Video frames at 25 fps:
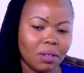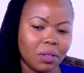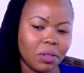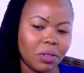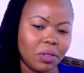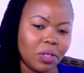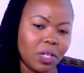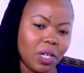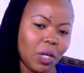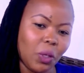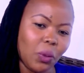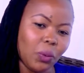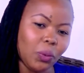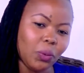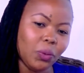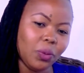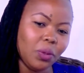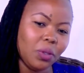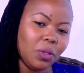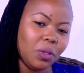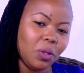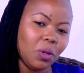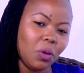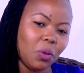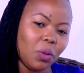No,
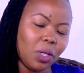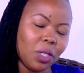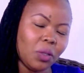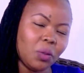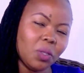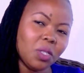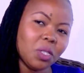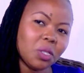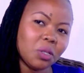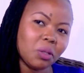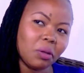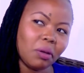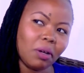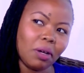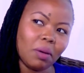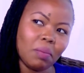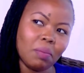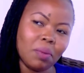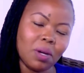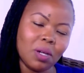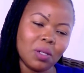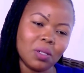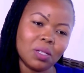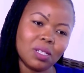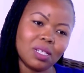when we talk
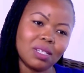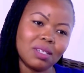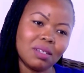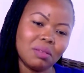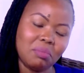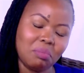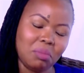about